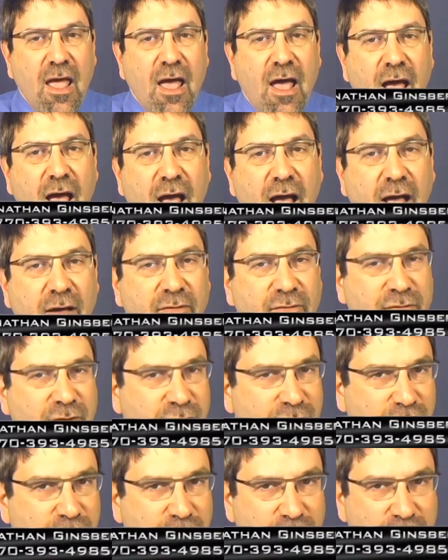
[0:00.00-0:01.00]
Uh, feel
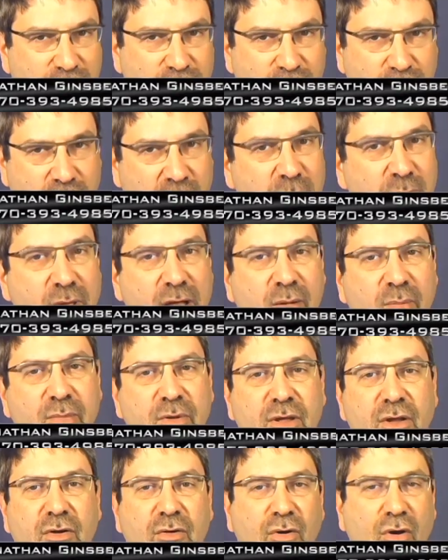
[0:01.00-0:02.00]
free to email
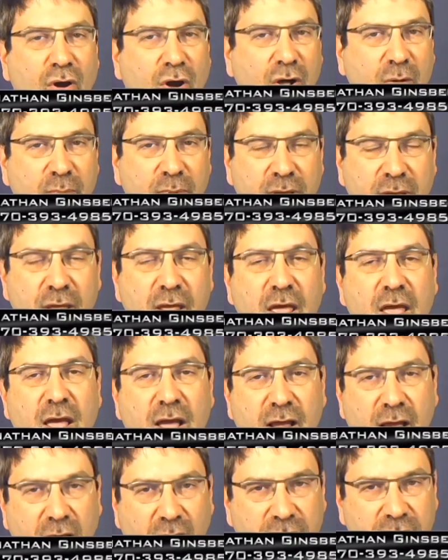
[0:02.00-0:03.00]
me or call me.
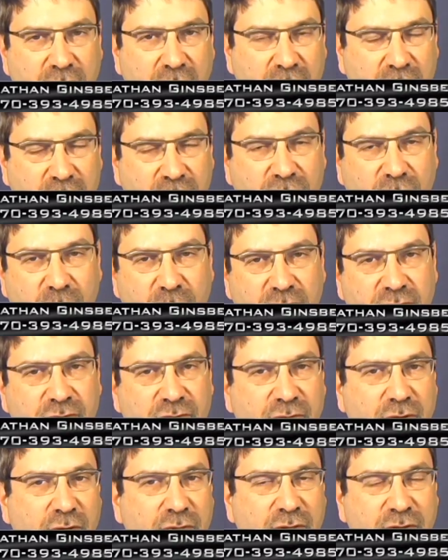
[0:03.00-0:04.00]
Contact information
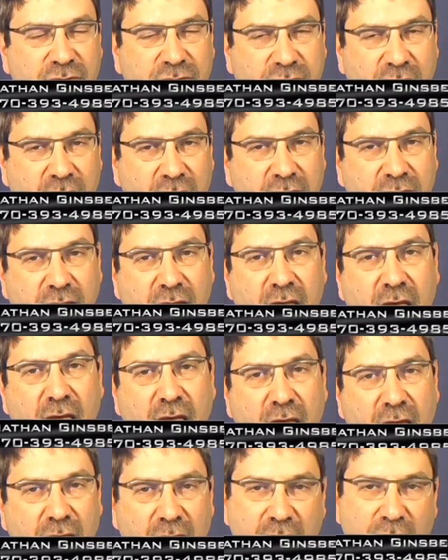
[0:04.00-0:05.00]
is on this site,
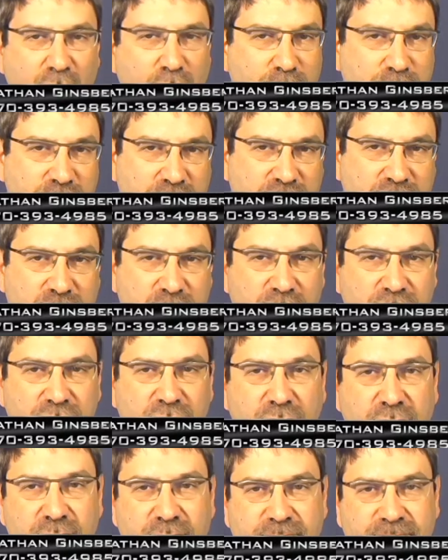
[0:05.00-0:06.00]
and I hope to hear from you
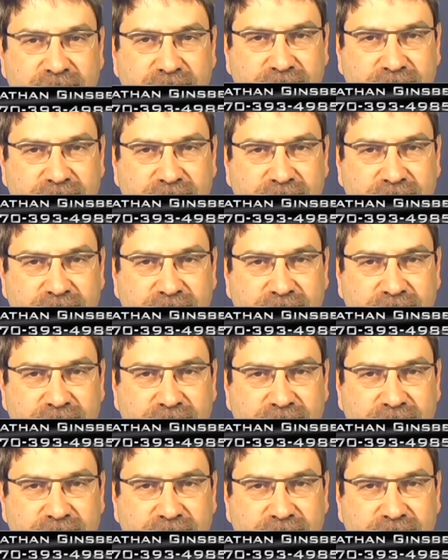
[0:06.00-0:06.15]
soon.